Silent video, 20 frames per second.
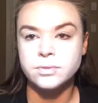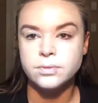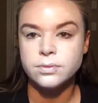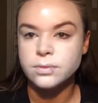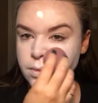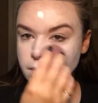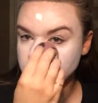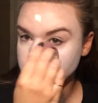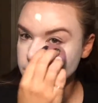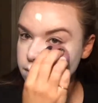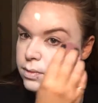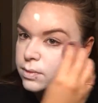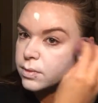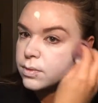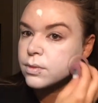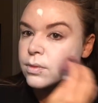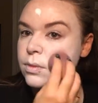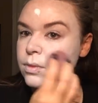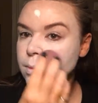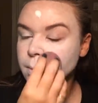which as you can
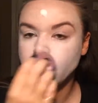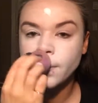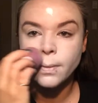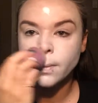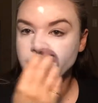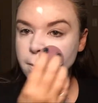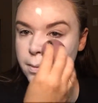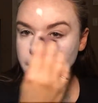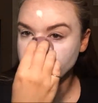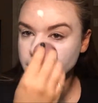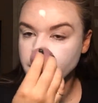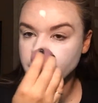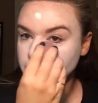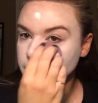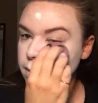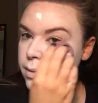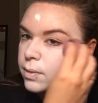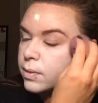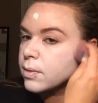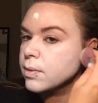see is starting
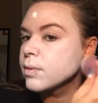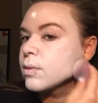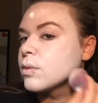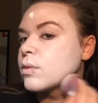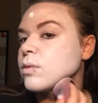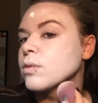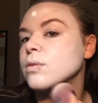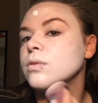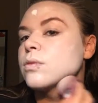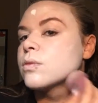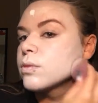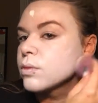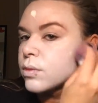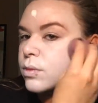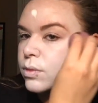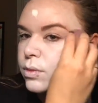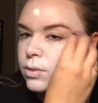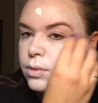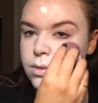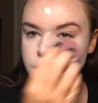to become more
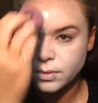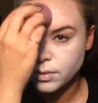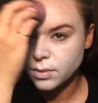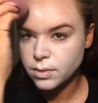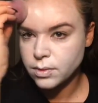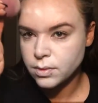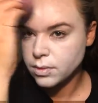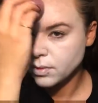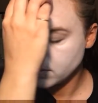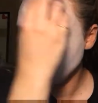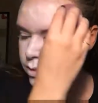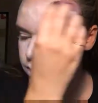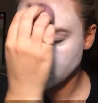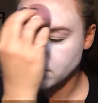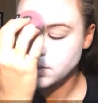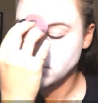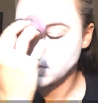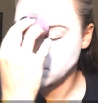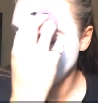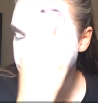opaque. You
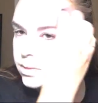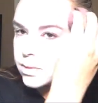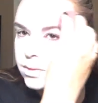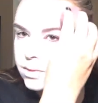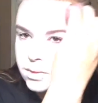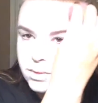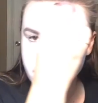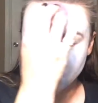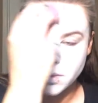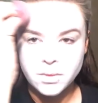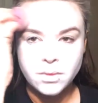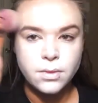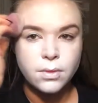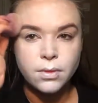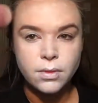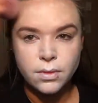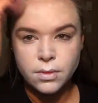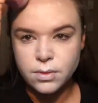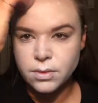can still see my skin